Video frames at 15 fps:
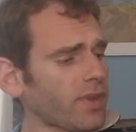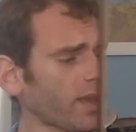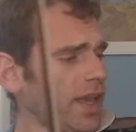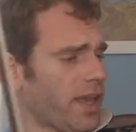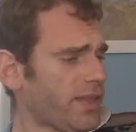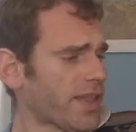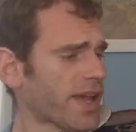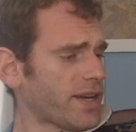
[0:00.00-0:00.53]

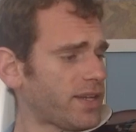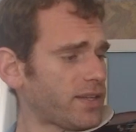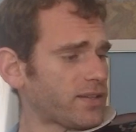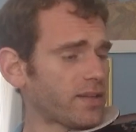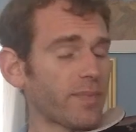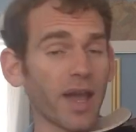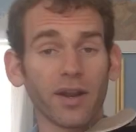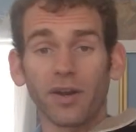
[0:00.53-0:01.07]
and that is
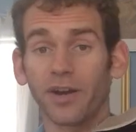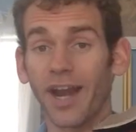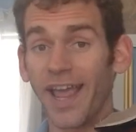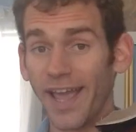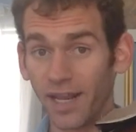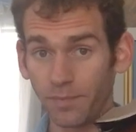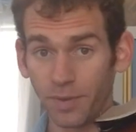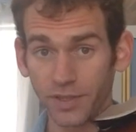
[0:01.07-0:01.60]
about our
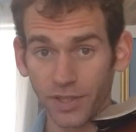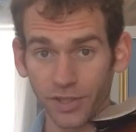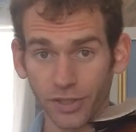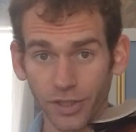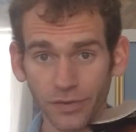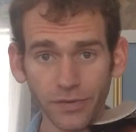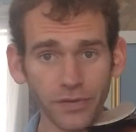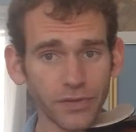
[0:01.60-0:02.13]
hand
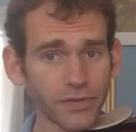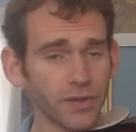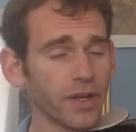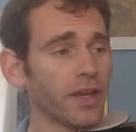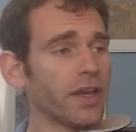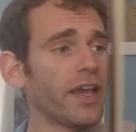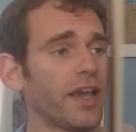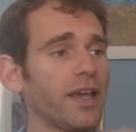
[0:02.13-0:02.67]
positions.
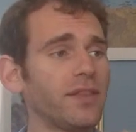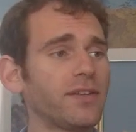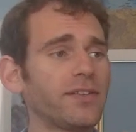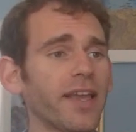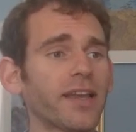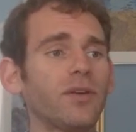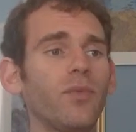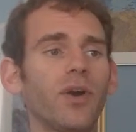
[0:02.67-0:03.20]
And the
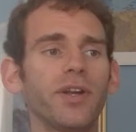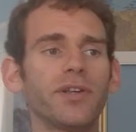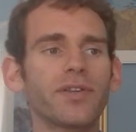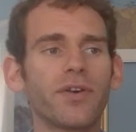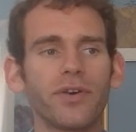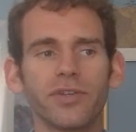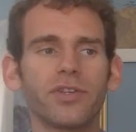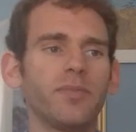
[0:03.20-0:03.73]
second one is
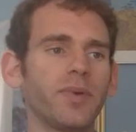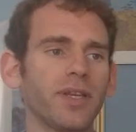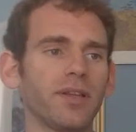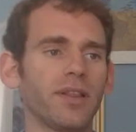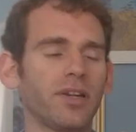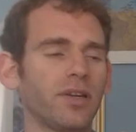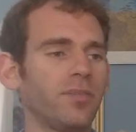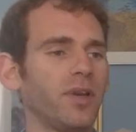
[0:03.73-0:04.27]
going to be a
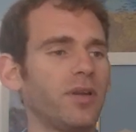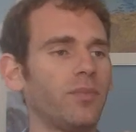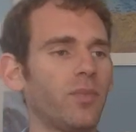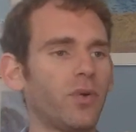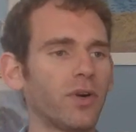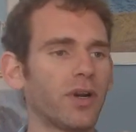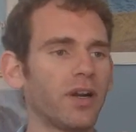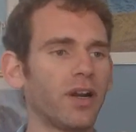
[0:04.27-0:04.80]
little bit
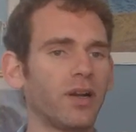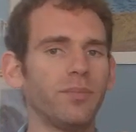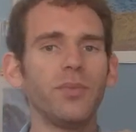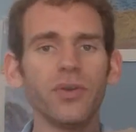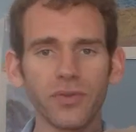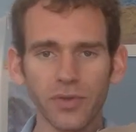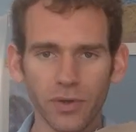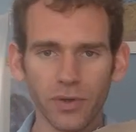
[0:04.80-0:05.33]
more
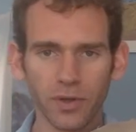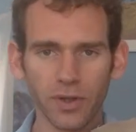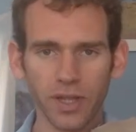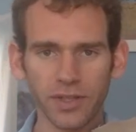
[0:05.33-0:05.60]
musical, I